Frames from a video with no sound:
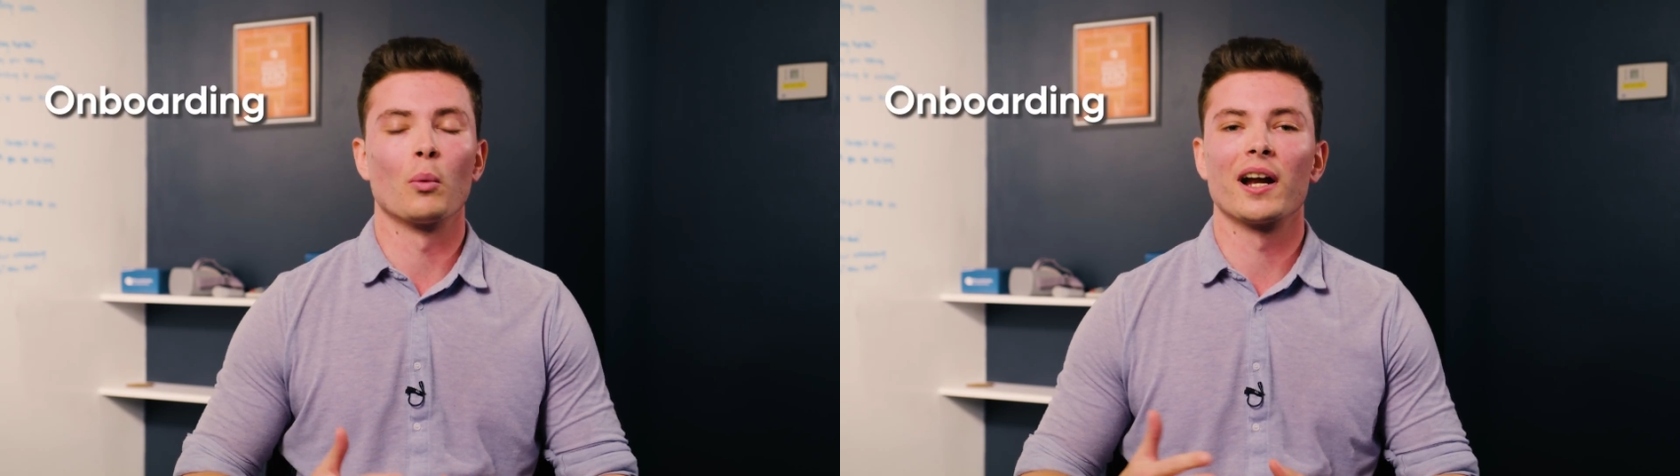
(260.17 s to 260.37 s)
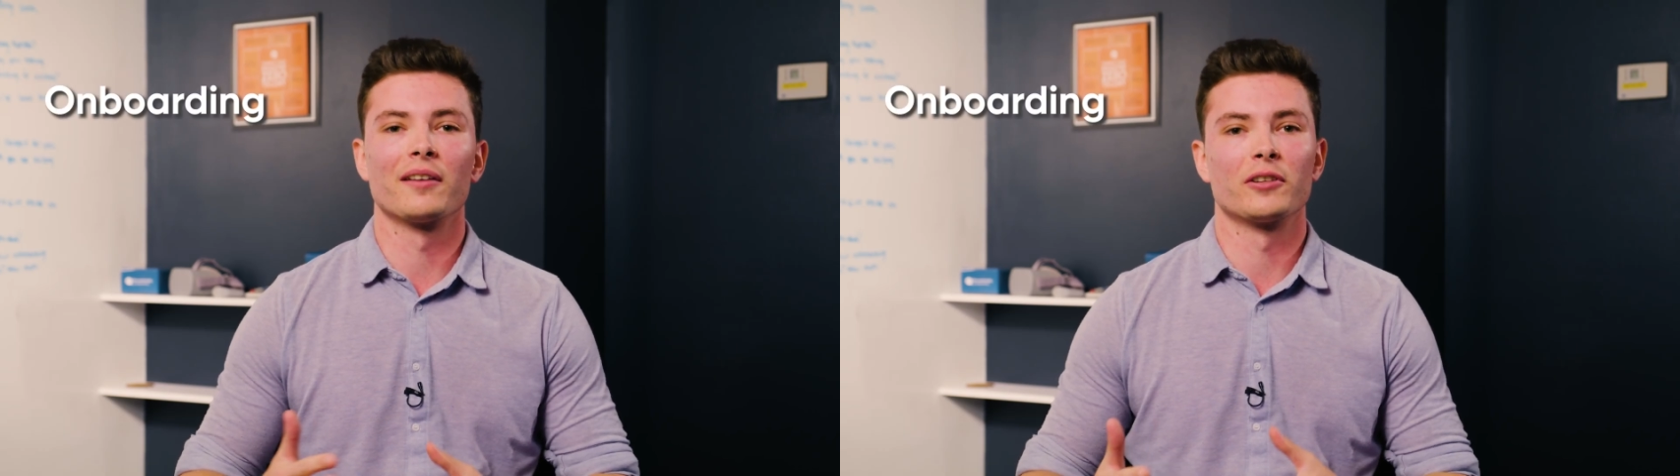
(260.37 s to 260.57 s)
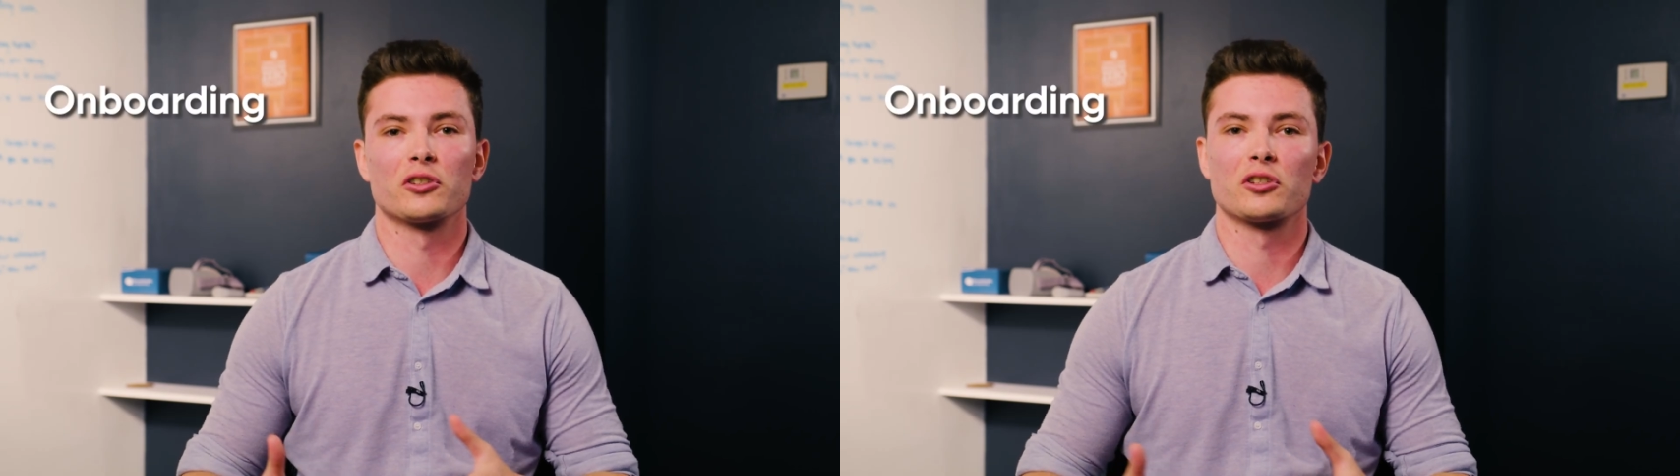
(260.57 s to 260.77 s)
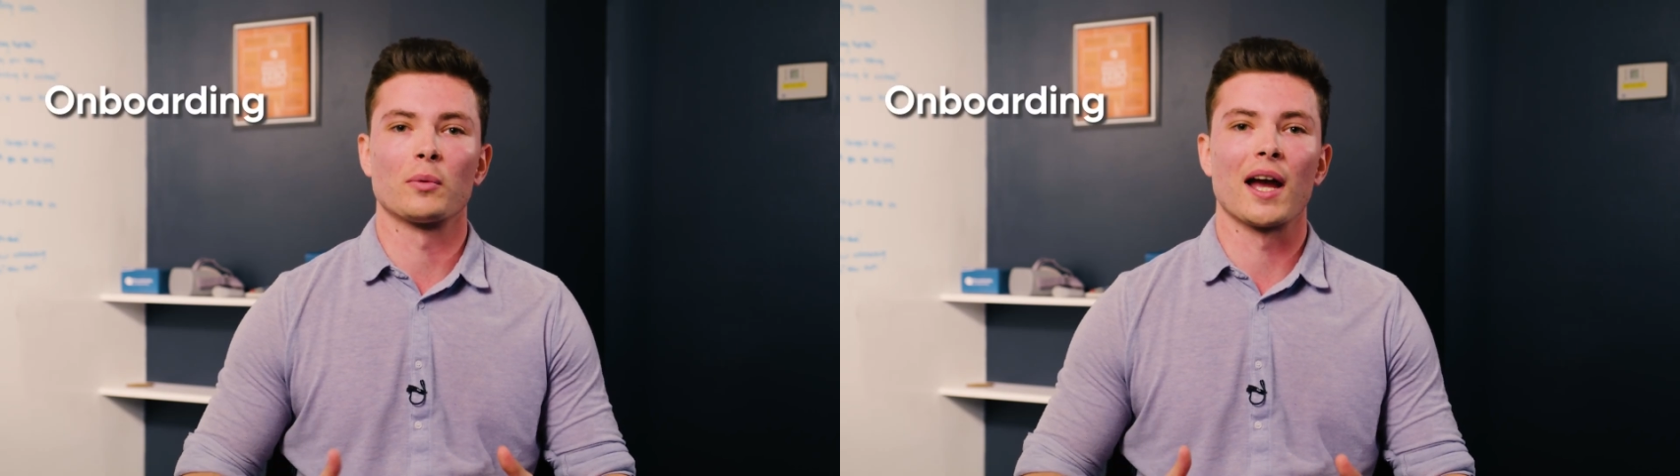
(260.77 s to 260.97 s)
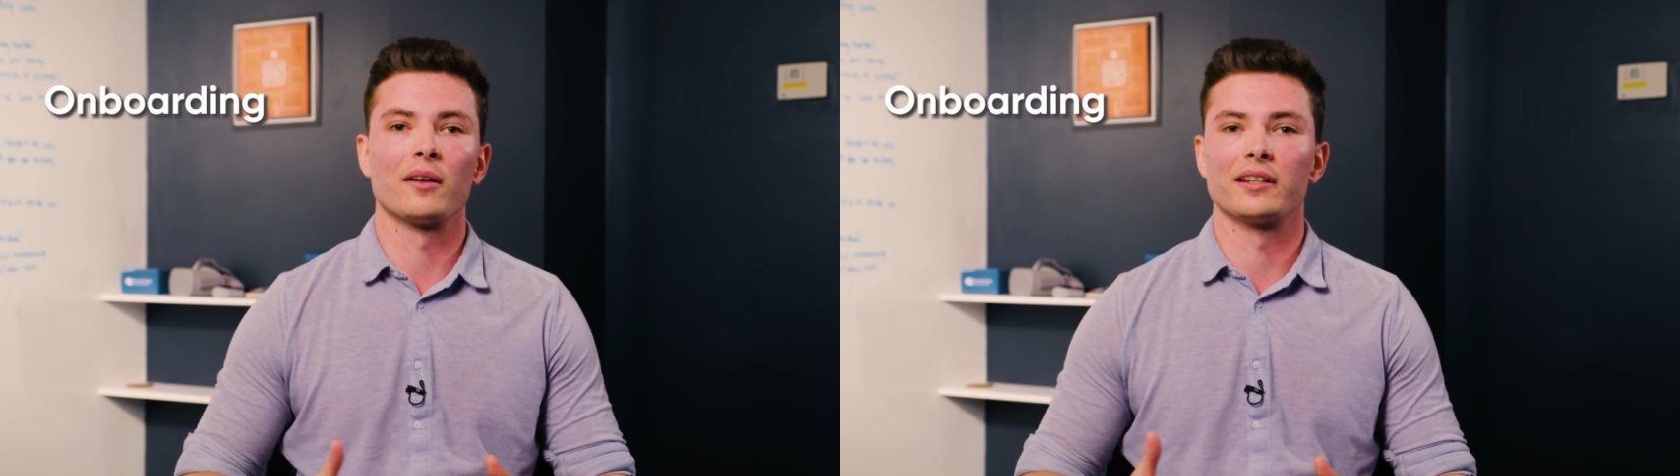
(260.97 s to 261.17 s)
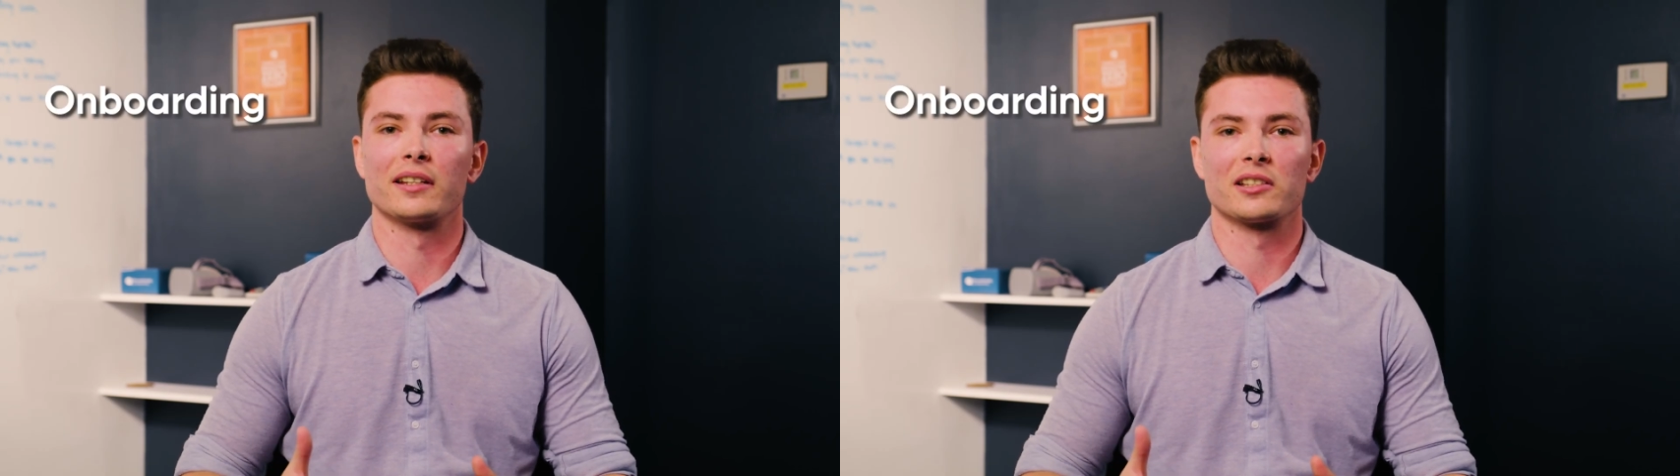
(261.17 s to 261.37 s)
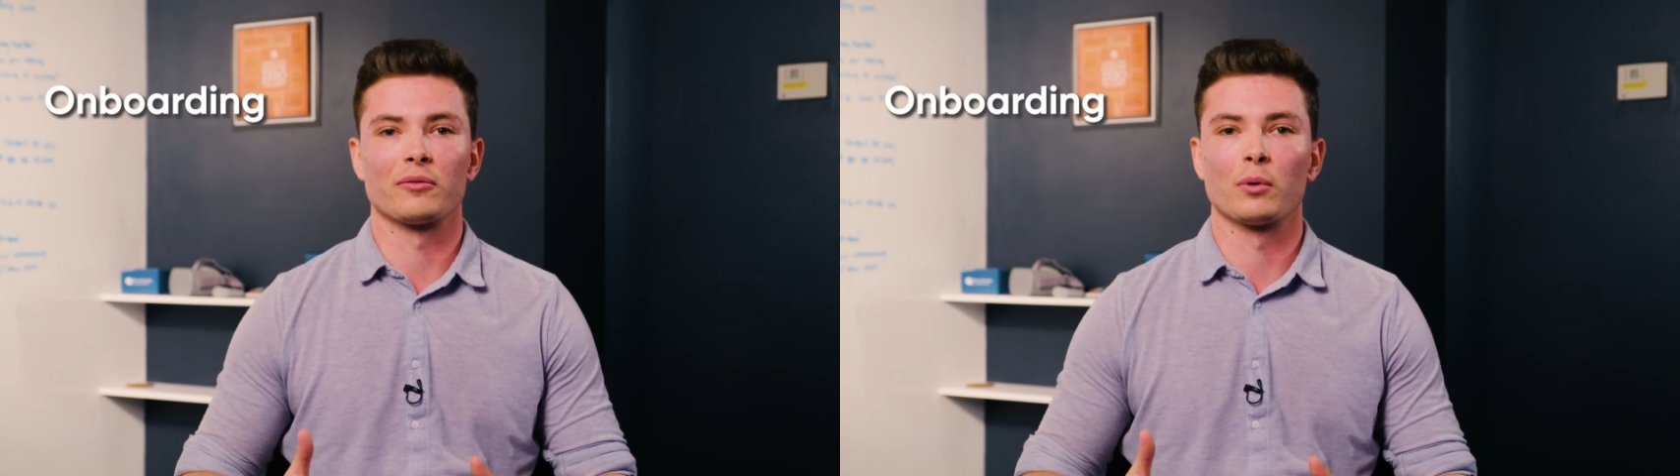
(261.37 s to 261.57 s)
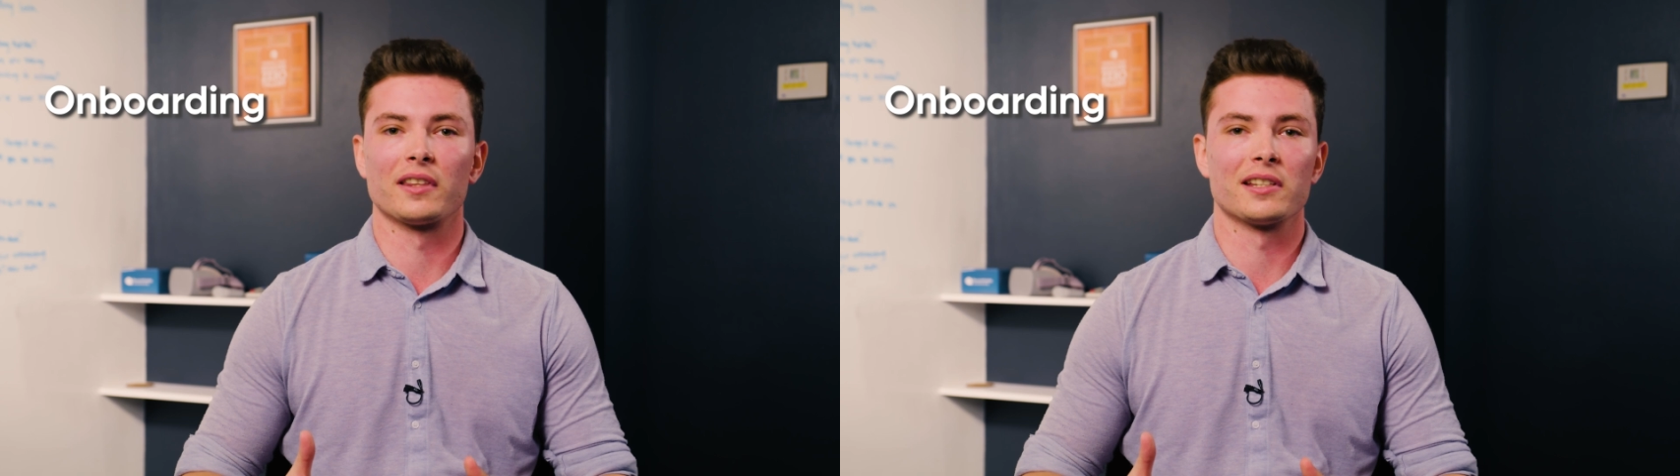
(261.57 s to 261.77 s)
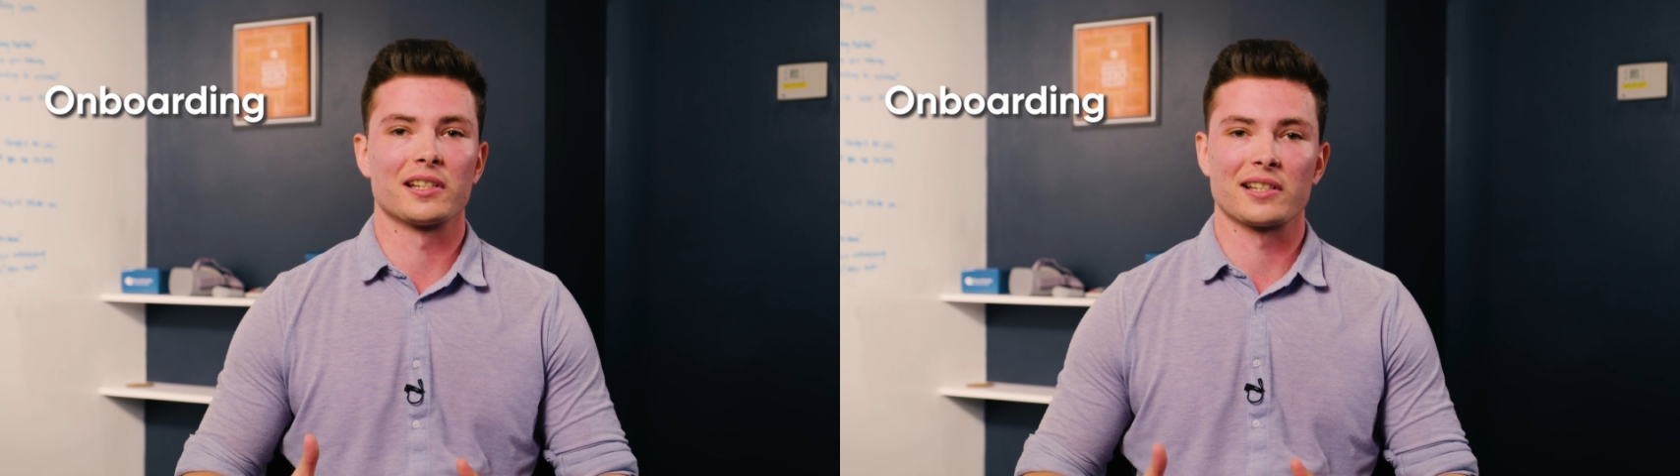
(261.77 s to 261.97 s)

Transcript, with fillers: aware of your surroundings of what this